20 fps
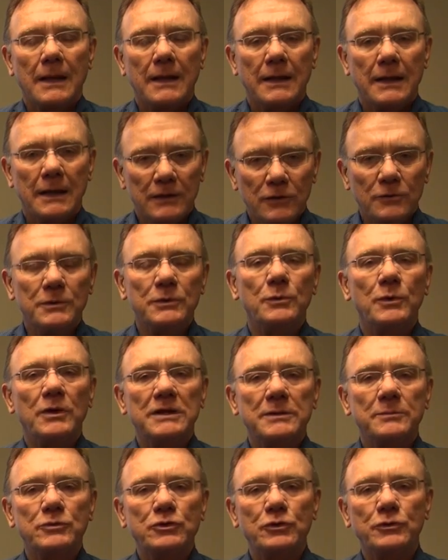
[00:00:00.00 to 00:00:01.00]
Hello and
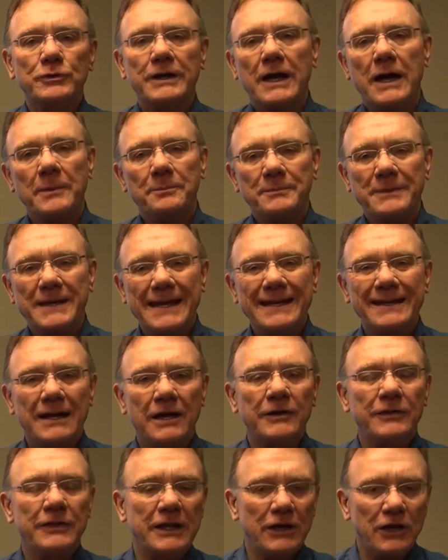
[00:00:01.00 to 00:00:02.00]
welcome to an update
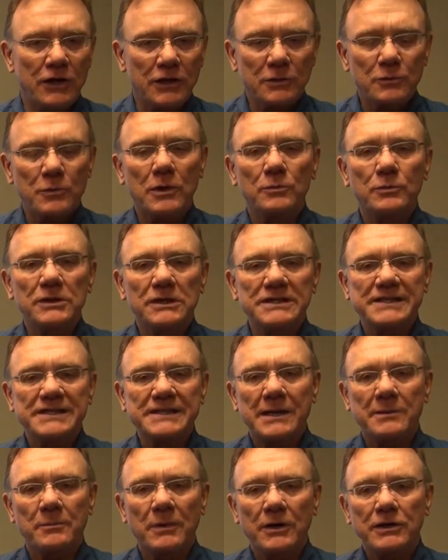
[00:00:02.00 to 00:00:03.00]
on the Ottawa real
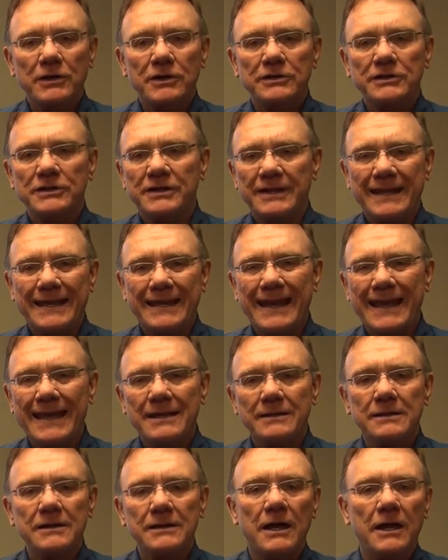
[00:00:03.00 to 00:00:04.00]
estate market to the
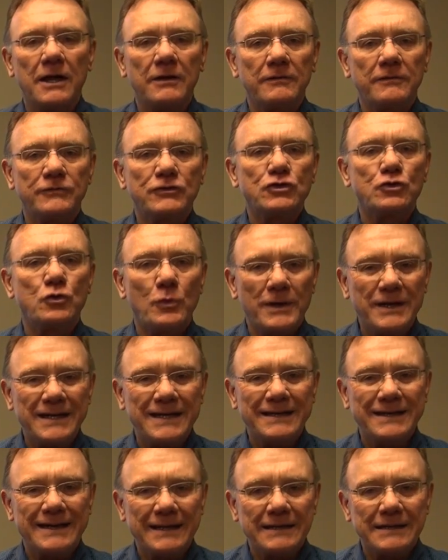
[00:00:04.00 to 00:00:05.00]
end of
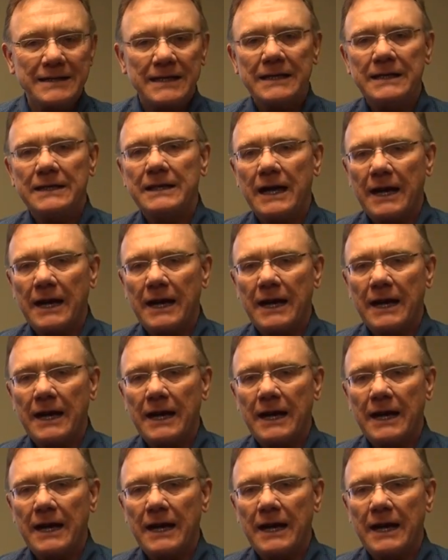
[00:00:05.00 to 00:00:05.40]
2019.